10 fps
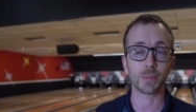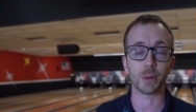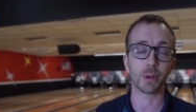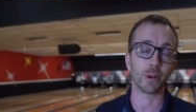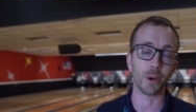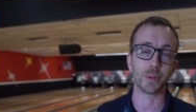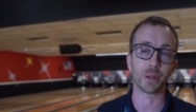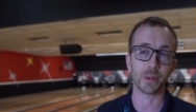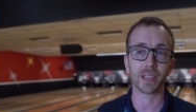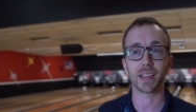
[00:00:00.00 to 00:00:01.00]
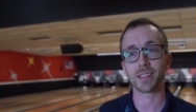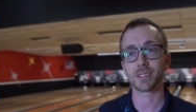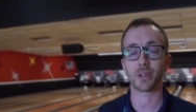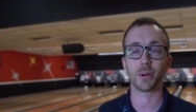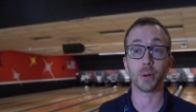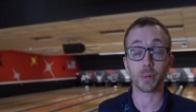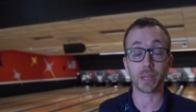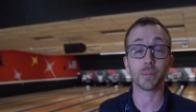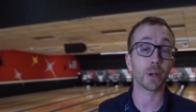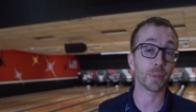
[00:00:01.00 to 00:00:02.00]
but we were opening weekend, so, but we
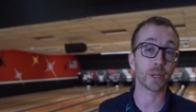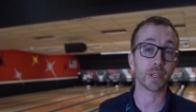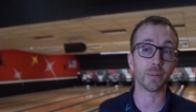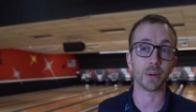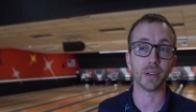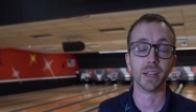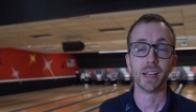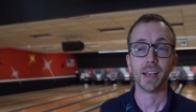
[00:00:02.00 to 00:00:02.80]
did put up a good number.